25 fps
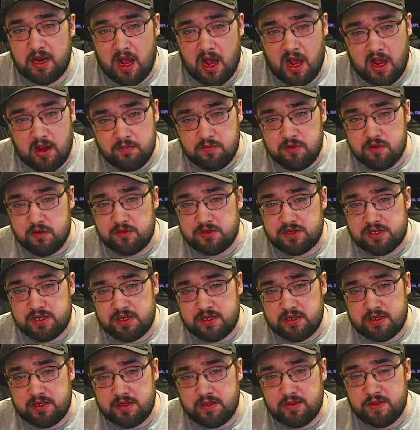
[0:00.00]
I'm
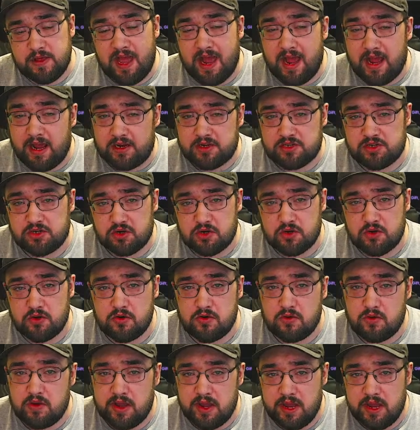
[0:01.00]
using the Astro